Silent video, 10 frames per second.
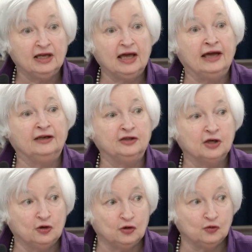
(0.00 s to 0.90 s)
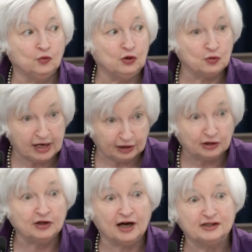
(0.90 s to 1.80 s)
And we
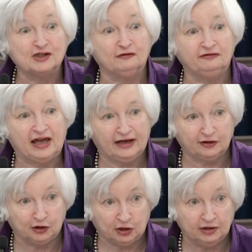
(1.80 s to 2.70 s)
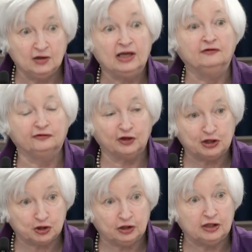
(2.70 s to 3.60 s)
recognize the fact that
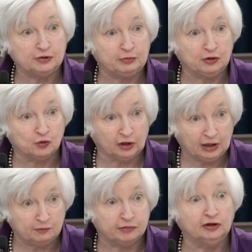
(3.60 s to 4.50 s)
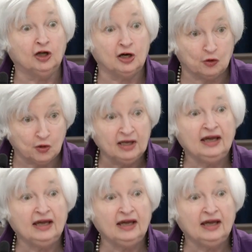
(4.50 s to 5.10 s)
inflation has been running below,